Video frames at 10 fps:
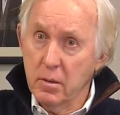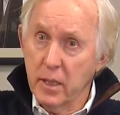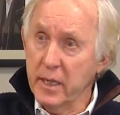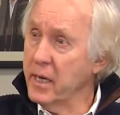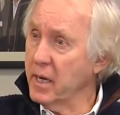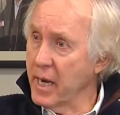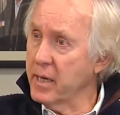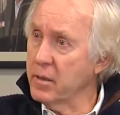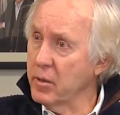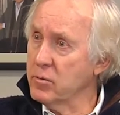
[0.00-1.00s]
In
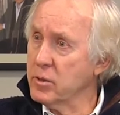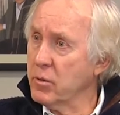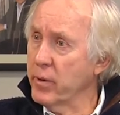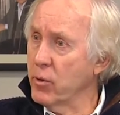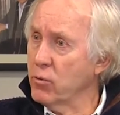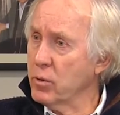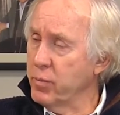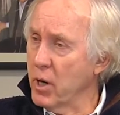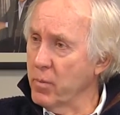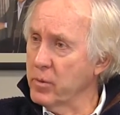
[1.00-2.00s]
Atlanta, there was a great old
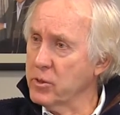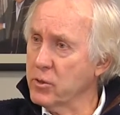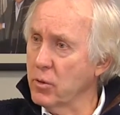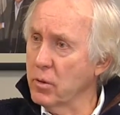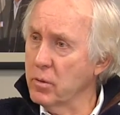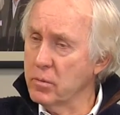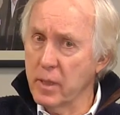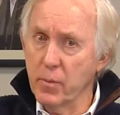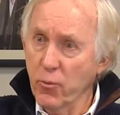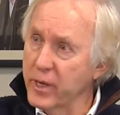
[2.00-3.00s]
department store
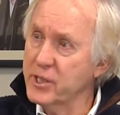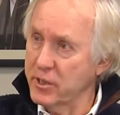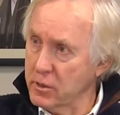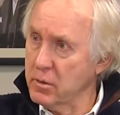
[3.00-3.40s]
named Rich's.